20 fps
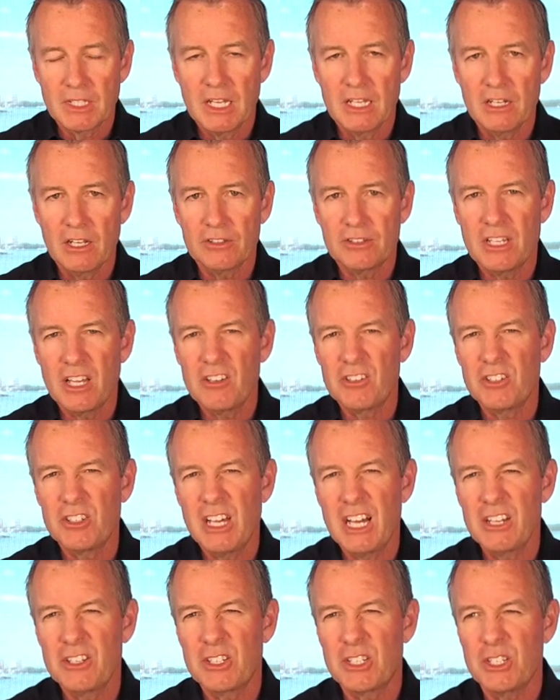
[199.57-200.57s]
And I'll tell you
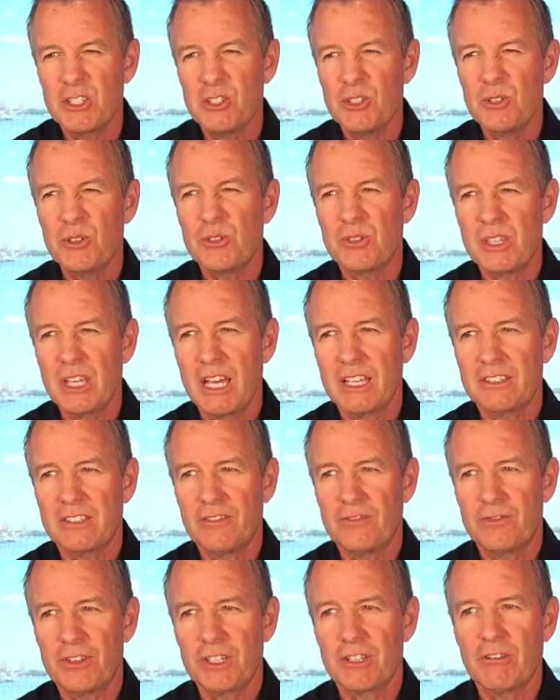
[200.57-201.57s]
how you can use that
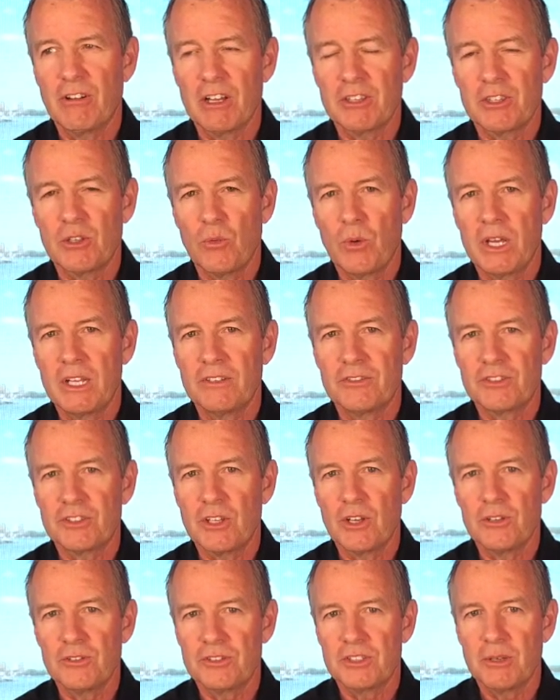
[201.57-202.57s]
to figure out the weight of
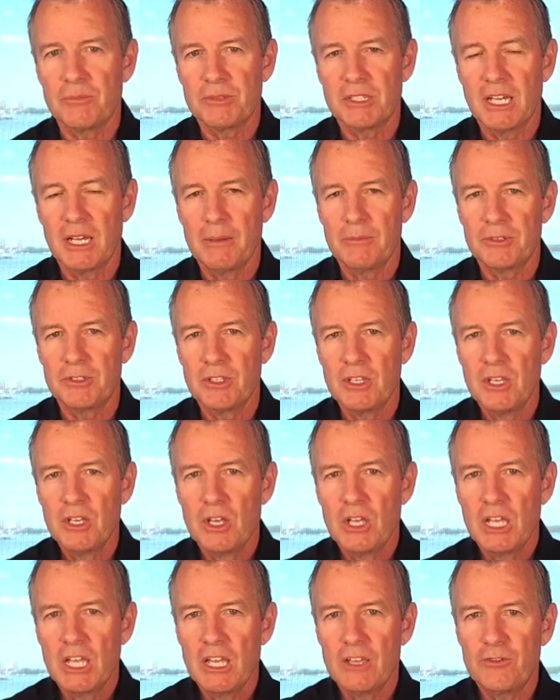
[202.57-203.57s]
stones sometimes
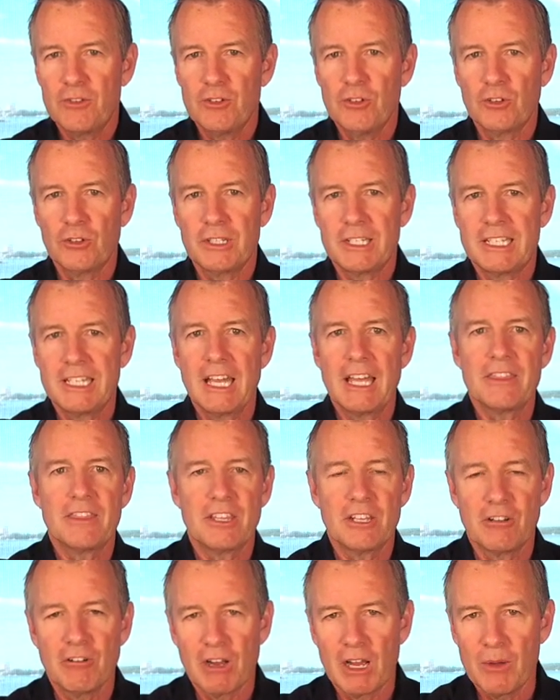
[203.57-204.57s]
if you get
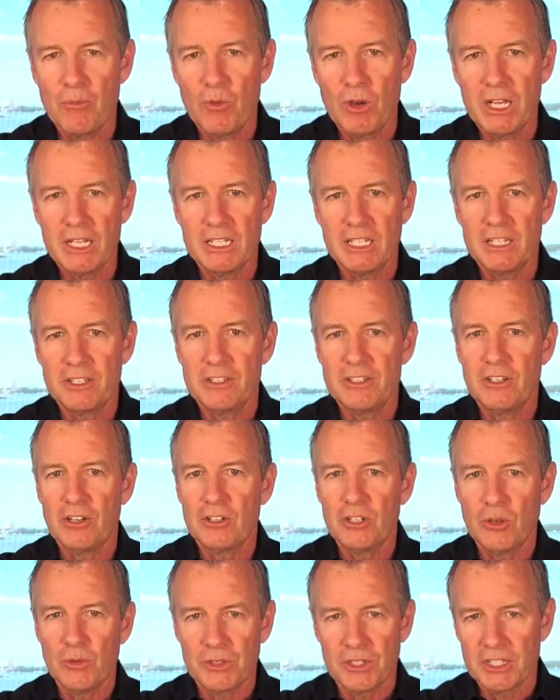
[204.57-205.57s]
the gram weight and you
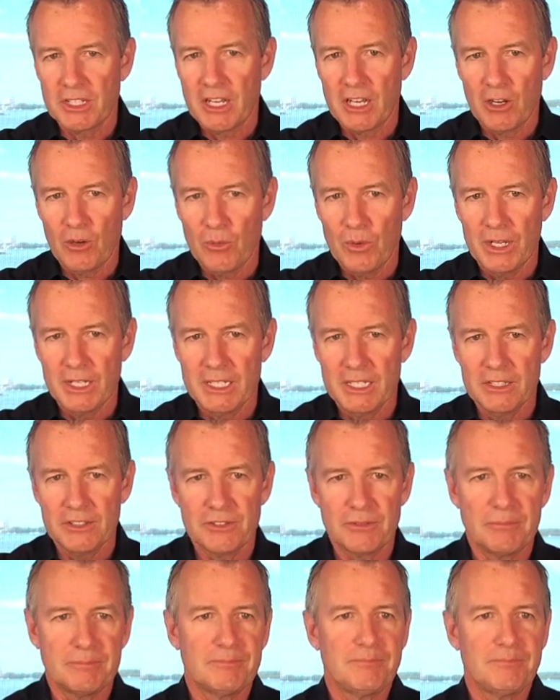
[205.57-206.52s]
don't know what the carat weight is.